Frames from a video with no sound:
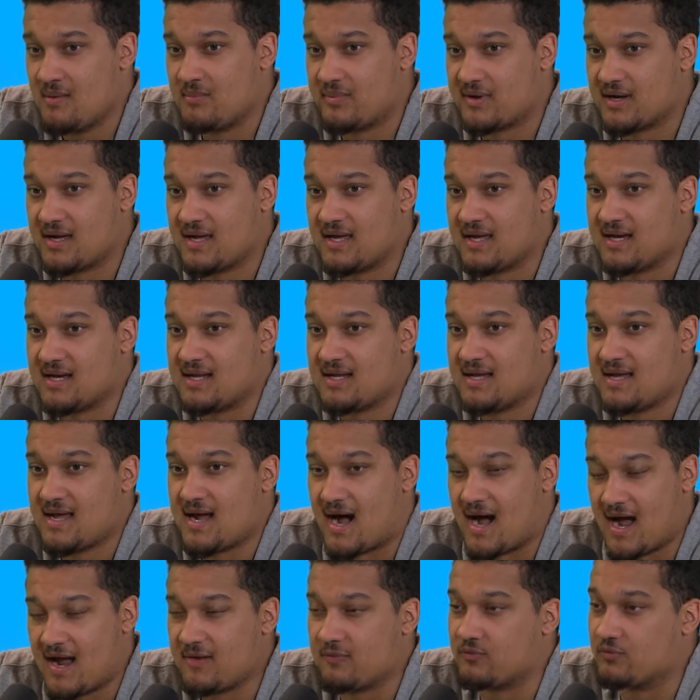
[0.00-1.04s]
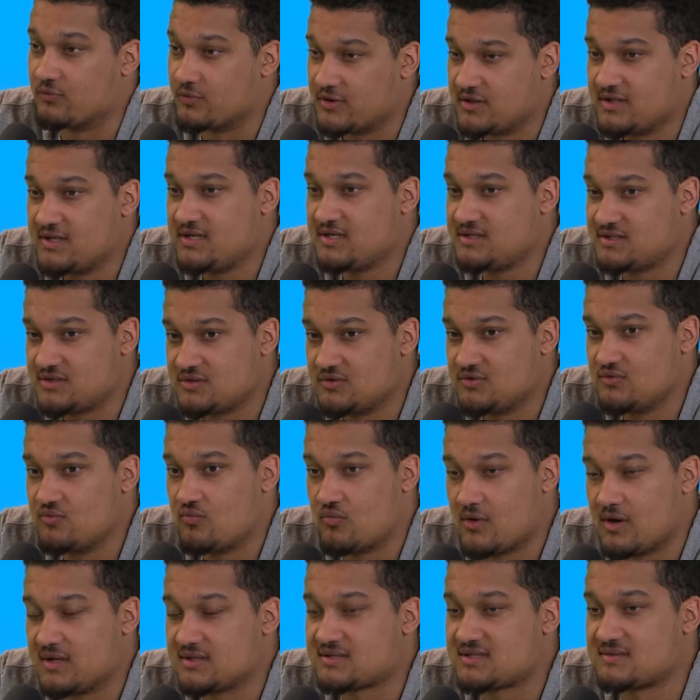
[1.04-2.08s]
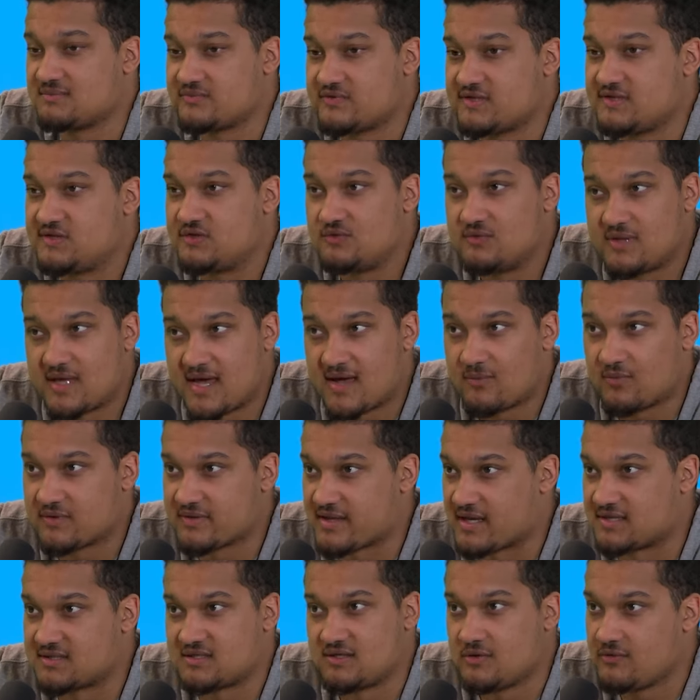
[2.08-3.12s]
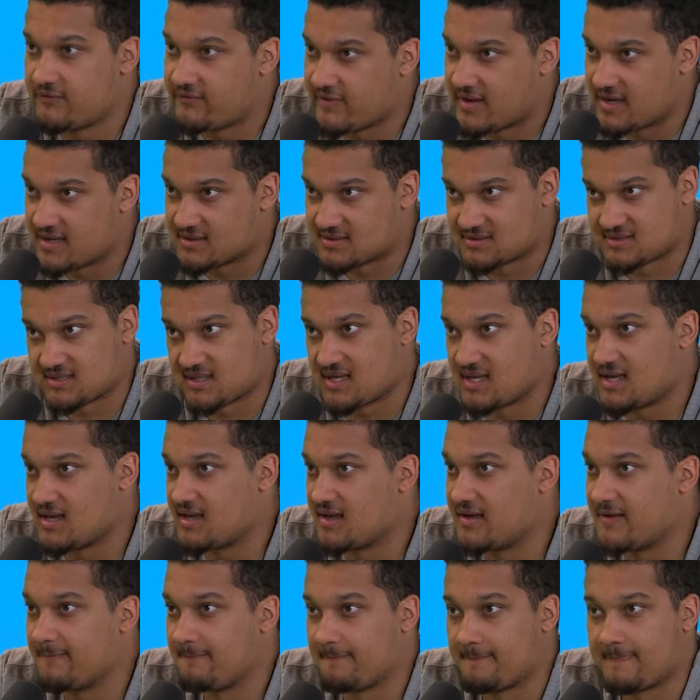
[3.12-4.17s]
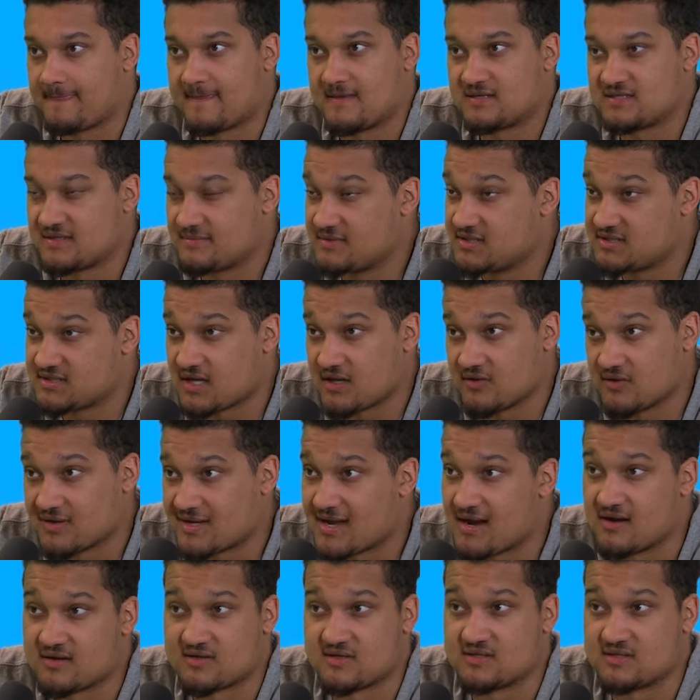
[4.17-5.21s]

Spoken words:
But I really do want them to do that with, like, Two-Face and some of these other characters.